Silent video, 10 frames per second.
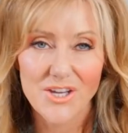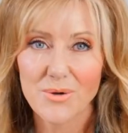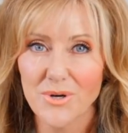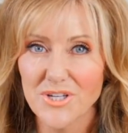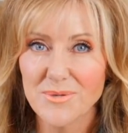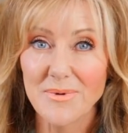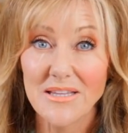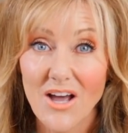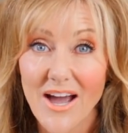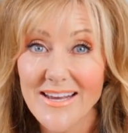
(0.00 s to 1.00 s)
You want it to be
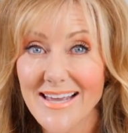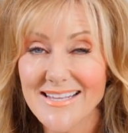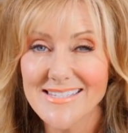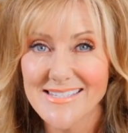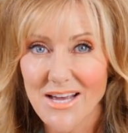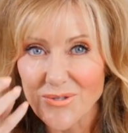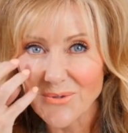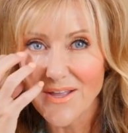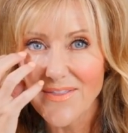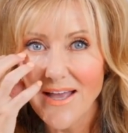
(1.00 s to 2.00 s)
light and
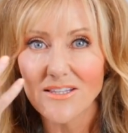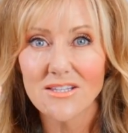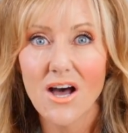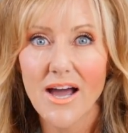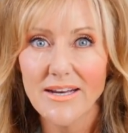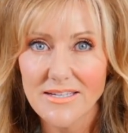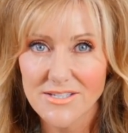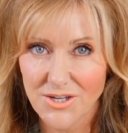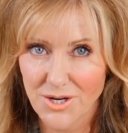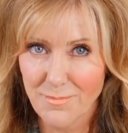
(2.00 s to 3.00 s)
subtle, and that light
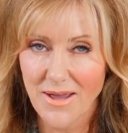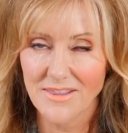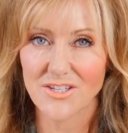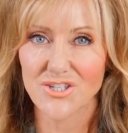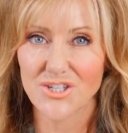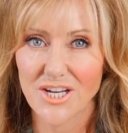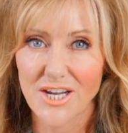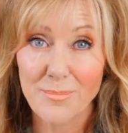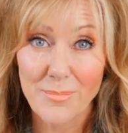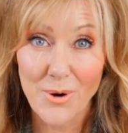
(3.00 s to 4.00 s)
is going to make the
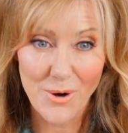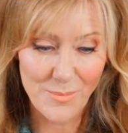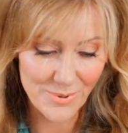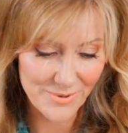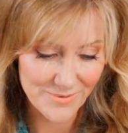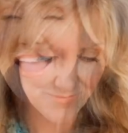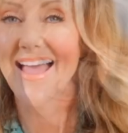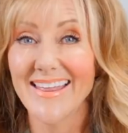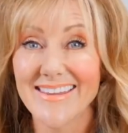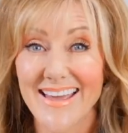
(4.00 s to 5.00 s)
cheek pop.
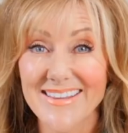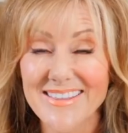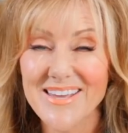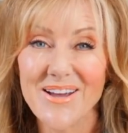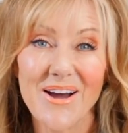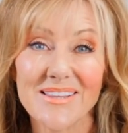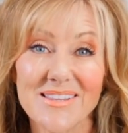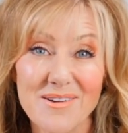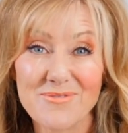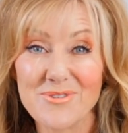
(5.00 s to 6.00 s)
And the other thing I
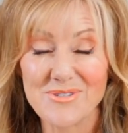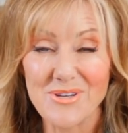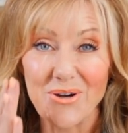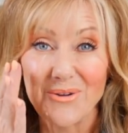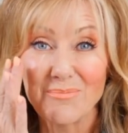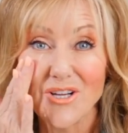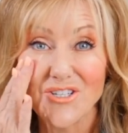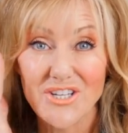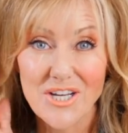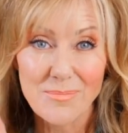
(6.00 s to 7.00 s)
love using on my
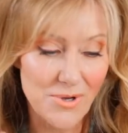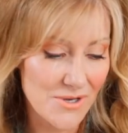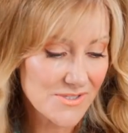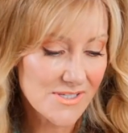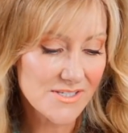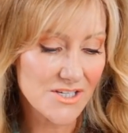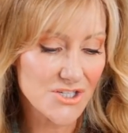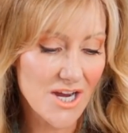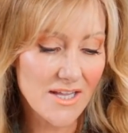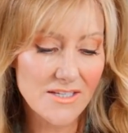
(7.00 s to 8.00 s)
cheekbones is the
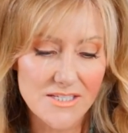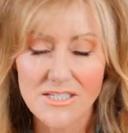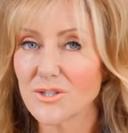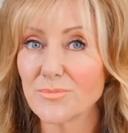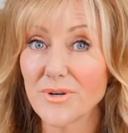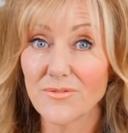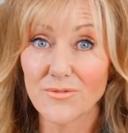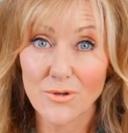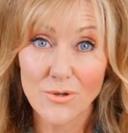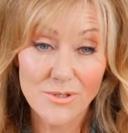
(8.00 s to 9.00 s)
Charlotte Tilbury
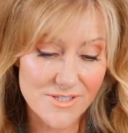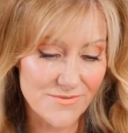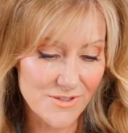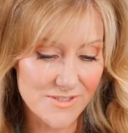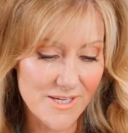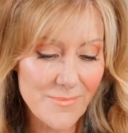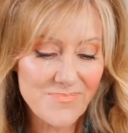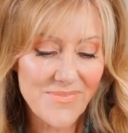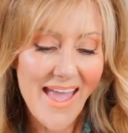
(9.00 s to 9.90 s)
Flawless Filter.